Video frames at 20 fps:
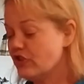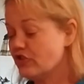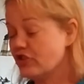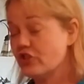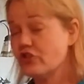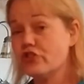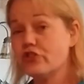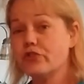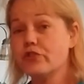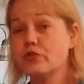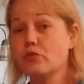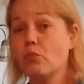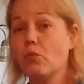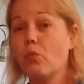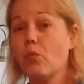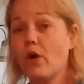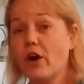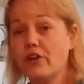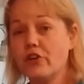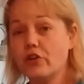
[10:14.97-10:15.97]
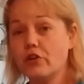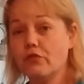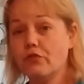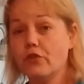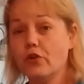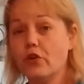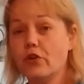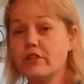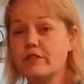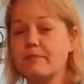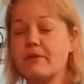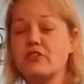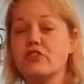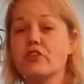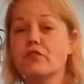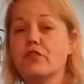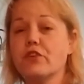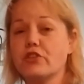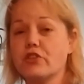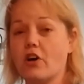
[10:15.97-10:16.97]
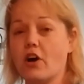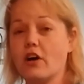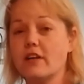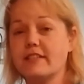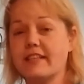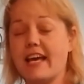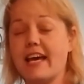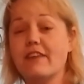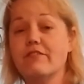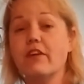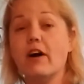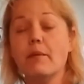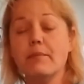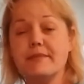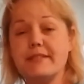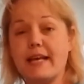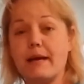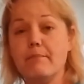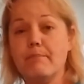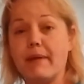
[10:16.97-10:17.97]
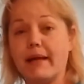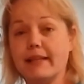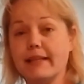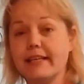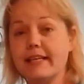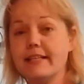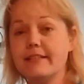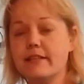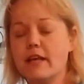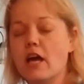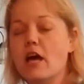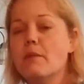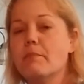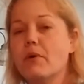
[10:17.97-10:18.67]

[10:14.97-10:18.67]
Ginger is wonderful, especially for dogs that have upset bellies,